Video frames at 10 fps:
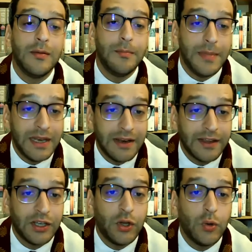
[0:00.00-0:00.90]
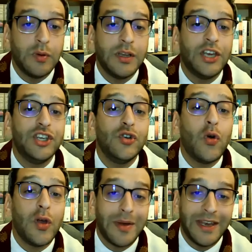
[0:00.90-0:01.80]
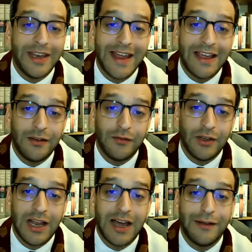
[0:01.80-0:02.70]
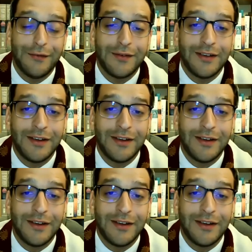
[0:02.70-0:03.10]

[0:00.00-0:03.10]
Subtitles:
meaning that you will enjoy many days of your life.